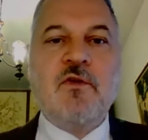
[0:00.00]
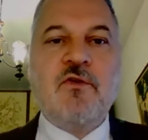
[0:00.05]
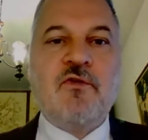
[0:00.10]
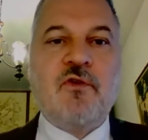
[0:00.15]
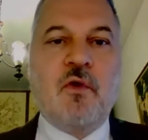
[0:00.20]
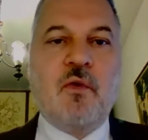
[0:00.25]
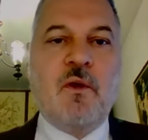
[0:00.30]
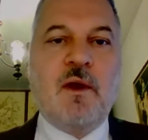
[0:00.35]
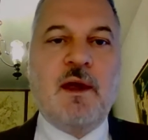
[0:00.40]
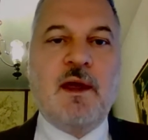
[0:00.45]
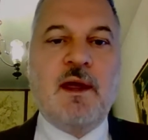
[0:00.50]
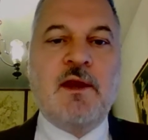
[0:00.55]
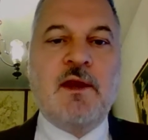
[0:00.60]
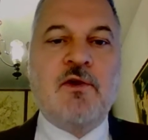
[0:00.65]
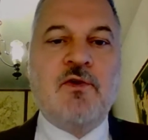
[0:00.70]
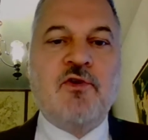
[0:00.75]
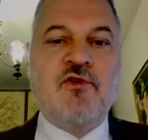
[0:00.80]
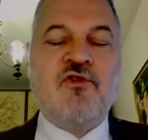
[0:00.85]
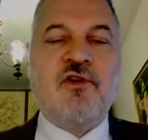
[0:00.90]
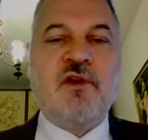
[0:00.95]
So
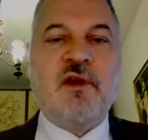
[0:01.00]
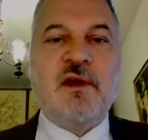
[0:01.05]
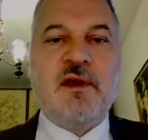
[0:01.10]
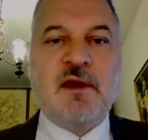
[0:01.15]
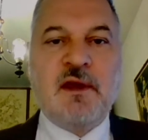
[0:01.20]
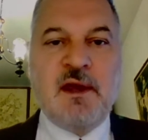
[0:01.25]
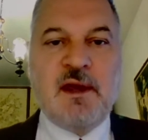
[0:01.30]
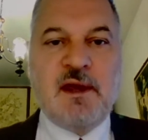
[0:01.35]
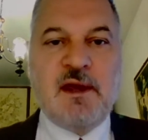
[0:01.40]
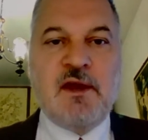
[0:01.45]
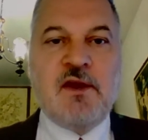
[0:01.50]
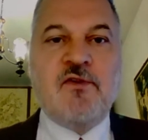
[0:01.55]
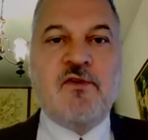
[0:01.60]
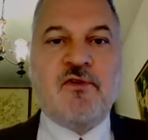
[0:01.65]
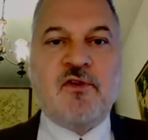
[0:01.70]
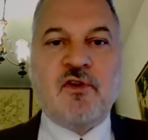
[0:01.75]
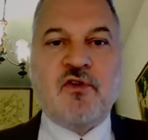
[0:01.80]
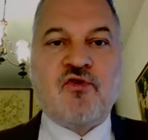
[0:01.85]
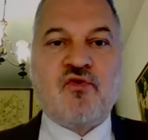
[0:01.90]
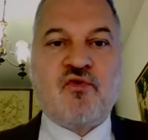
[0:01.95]
energy
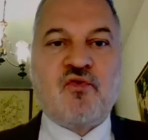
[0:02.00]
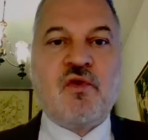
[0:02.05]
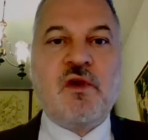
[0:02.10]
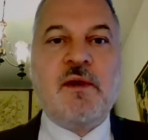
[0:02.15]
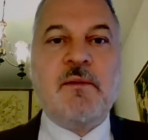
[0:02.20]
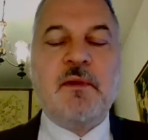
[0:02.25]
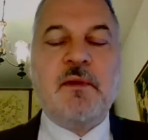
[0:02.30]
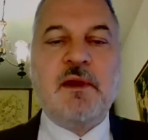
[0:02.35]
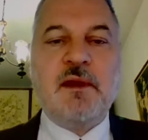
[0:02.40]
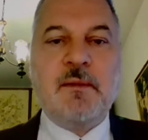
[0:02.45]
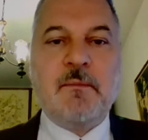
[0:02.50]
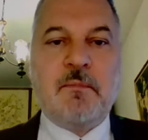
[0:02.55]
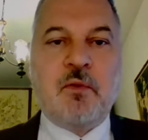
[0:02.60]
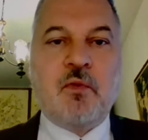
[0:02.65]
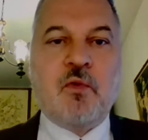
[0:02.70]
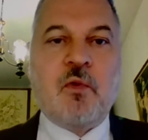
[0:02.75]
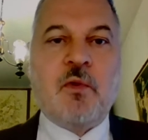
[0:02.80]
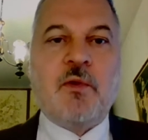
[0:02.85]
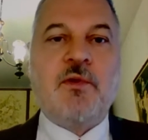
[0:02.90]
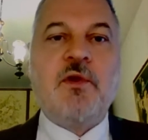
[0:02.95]
is extremely
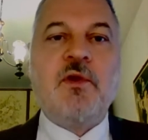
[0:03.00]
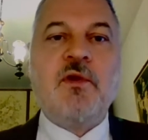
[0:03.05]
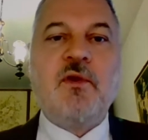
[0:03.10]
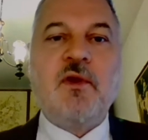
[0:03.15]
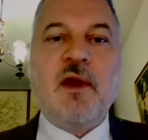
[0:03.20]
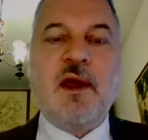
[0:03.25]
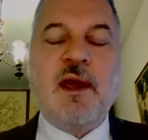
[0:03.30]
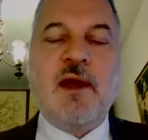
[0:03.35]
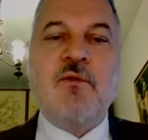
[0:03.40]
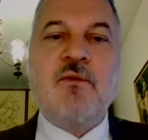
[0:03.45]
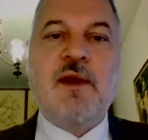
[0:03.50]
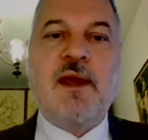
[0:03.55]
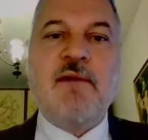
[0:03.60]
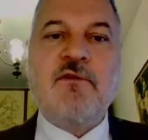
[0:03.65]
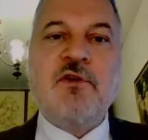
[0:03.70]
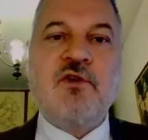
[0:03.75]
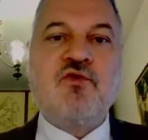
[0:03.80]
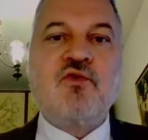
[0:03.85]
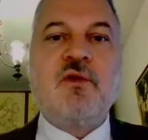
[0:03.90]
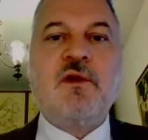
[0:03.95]
important, and we
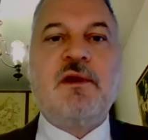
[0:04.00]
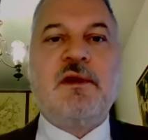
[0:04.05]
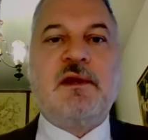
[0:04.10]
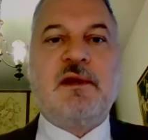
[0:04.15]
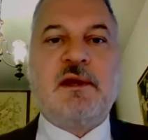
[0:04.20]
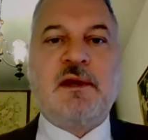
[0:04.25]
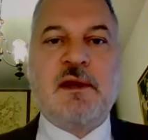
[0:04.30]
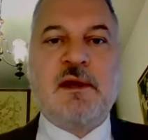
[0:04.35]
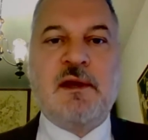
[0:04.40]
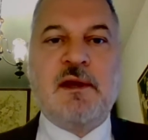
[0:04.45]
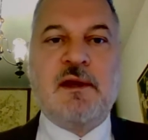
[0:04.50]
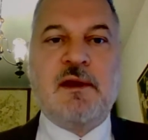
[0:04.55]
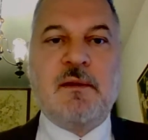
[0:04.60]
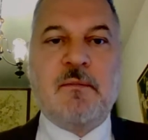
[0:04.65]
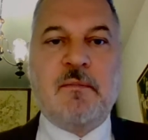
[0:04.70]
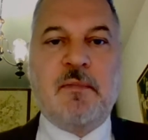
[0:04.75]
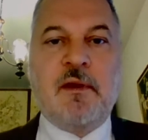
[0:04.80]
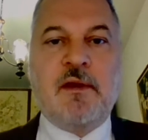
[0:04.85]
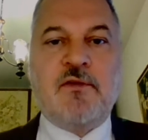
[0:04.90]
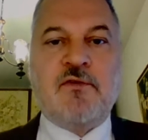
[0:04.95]
have a treaty
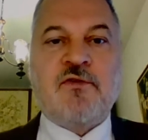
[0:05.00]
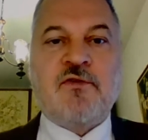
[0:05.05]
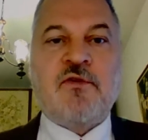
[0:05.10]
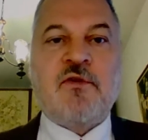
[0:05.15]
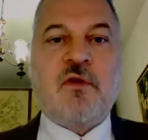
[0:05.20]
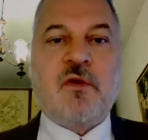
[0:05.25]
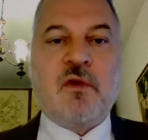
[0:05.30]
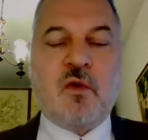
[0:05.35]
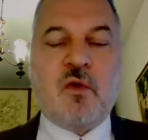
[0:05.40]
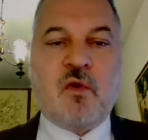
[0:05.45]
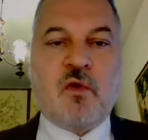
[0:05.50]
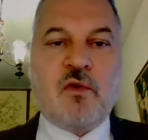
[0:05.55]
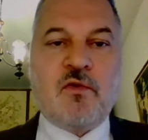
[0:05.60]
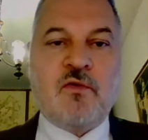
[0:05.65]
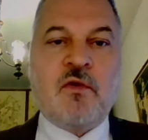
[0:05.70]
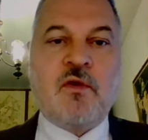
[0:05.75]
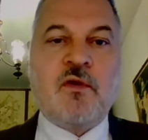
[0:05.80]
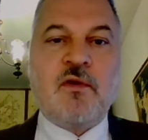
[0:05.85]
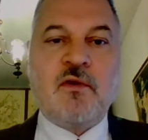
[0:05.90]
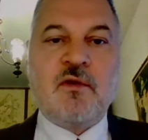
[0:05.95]
based
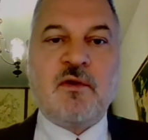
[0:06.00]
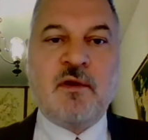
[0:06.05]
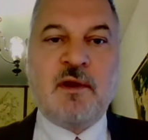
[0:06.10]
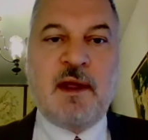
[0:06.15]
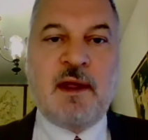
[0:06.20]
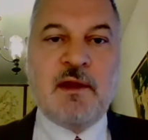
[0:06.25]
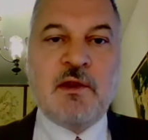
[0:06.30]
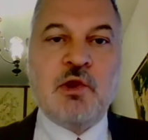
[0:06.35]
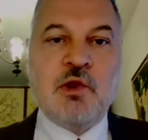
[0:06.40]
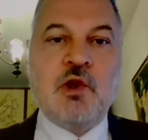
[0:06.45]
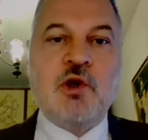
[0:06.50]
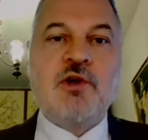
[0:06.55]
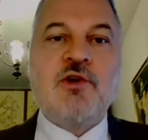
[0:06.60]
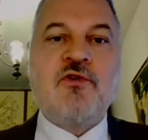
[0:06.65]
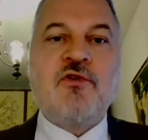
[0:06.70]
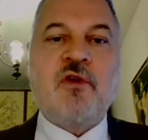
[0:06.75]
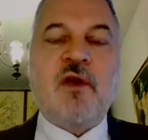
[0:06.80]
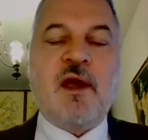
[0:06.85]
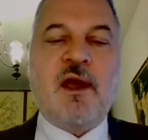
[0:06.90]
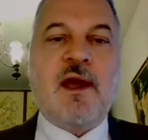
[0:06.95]
or that
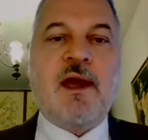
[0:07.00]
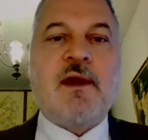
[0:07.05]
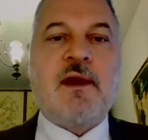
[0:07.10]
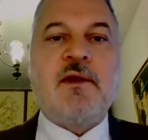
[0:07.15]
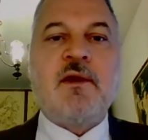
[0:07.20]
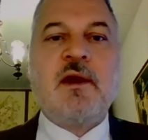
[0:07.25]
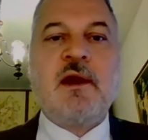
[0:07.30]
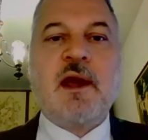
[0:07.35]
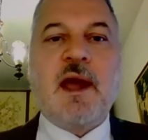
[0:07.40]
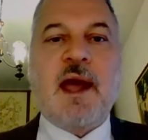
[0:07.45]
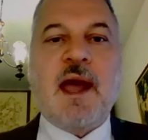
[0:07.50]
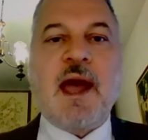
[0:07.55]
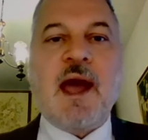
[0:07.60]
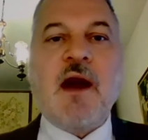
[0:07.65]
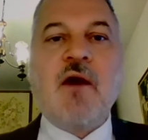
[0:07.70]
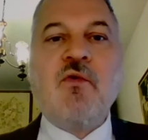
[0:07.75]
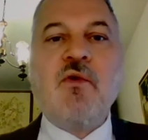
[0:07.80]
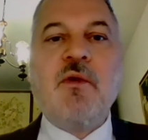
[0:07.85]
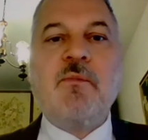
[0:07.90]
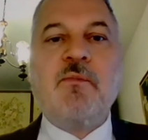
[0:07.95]
looks at
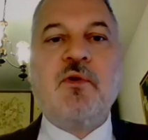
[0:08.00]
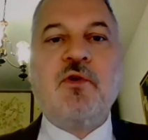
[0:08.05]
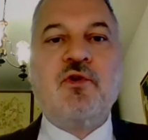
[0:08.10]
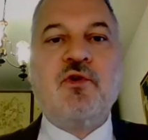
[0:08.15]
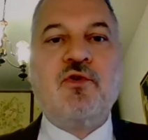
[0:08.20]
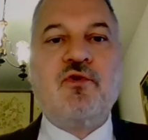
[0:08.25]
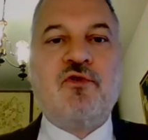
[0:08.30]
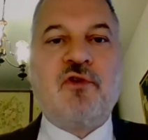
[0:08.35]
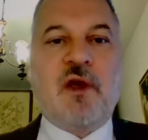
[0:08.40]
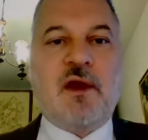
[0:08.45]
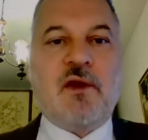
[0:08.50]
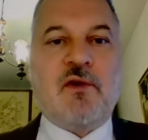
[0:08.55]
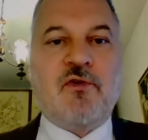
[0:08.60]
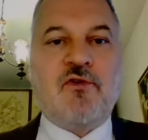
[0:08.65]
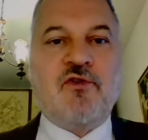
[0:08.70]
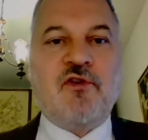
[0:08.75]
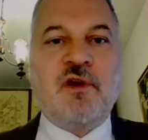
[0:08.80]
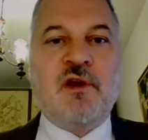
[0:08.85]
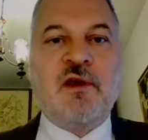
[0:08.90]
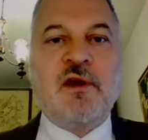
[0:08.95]
how we produce
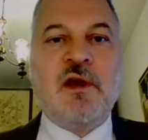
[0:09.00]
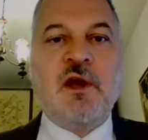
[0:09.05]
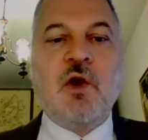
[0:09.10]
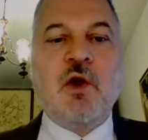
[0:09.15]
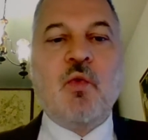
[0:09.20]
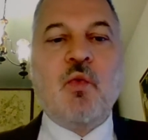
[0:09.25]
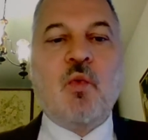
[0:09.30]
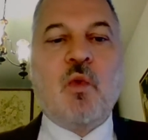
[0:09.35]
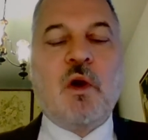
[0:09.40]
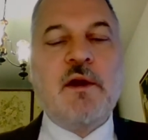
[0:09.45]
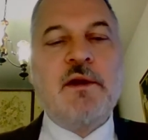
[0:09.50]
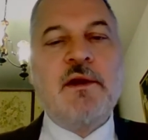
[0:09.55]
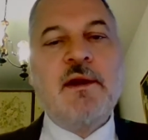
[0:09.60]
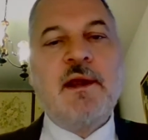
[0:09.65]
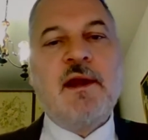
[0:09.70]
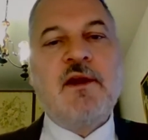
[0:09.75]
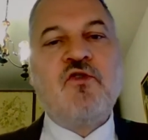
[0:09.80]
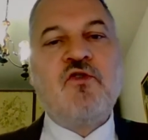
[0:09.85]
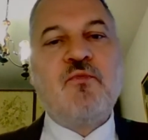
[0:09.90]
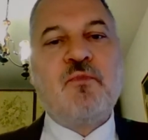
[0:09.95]
energy, one
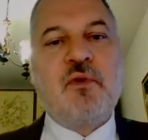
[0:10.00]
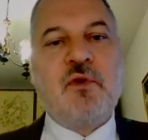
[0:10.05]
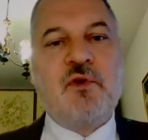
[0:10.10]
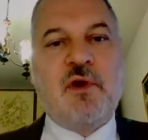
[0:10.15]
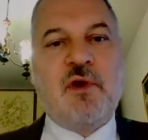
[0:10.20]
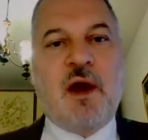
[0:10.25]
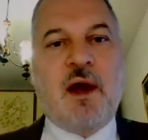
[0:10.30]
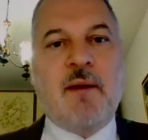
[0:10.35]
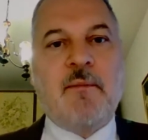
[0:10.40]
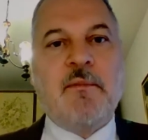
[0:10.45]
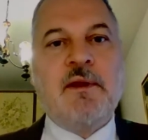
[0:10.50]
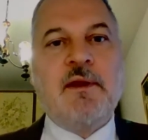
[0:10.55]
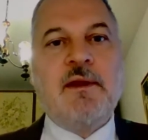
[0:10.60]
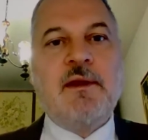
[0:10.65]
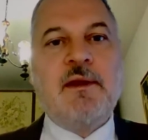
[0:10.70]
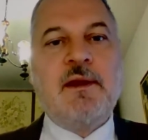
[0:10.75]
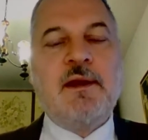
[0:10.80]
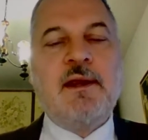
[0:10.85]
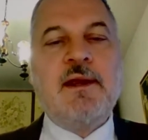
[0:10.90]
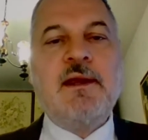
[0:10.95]
that is
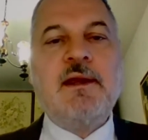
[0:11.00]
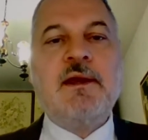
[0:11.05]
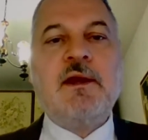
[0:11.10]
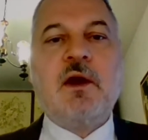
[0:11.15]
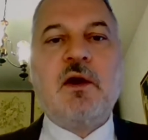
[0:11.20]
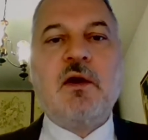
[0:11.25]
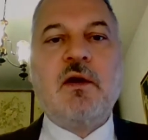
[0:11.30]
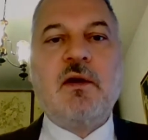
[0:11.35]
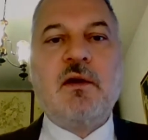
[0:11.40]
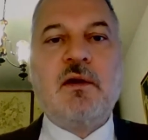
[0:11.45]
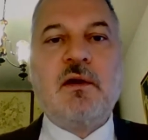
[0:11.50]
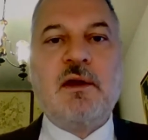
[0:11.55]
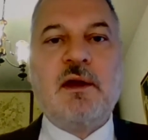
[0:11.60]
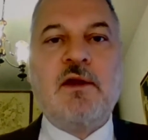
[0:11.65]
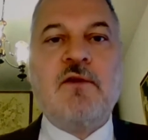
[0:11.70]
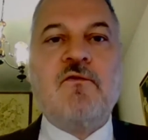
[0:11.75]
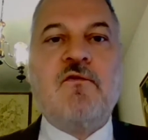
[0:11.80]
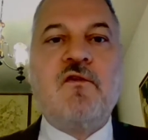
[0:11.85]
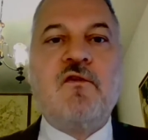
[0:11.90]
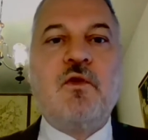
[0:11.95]
predominantly
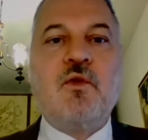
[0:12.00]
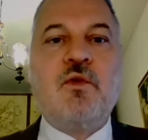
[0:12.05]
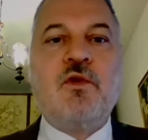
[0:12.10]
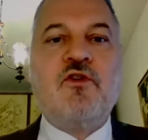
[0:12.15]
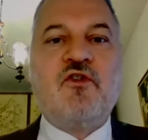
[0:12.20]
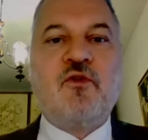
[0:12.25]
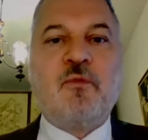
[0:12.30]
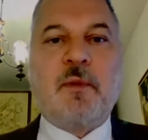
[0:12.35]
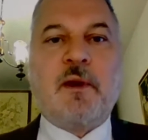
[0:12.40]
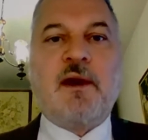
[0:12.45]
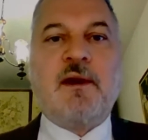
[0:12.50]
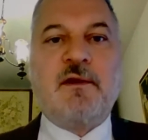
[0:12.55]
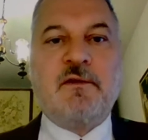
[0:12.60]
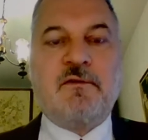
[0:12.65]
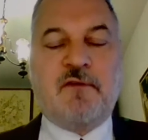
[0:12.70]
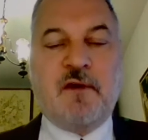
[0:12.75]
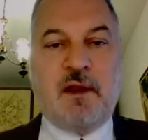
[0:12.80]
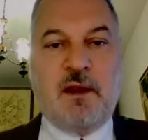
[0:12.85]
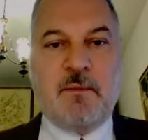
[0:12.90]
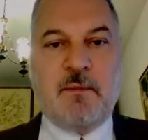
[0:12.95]
influenced by
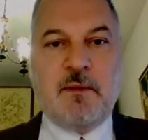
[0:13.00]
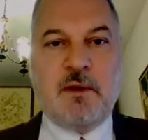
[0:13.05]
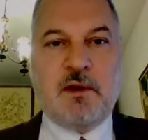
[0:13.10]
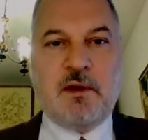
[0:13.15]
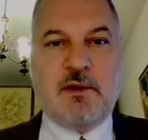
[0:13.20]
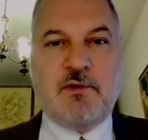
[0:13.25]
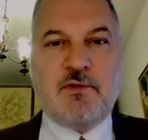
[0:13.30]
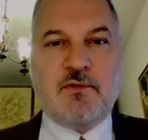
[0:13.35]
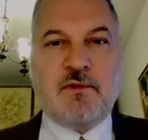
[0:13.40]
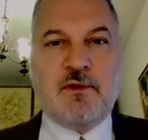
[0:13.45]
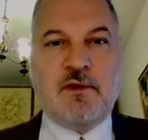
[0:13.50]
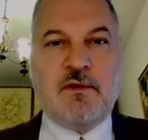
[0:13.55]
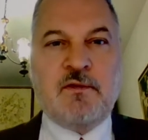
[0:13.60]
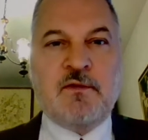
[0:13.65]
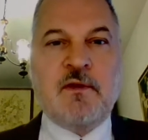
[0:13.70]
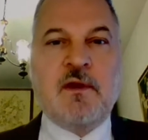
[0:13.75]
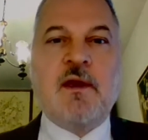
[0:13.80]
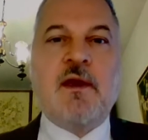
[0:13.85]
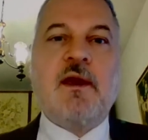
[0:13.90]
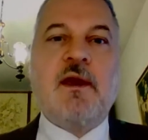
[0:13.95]
developed countries,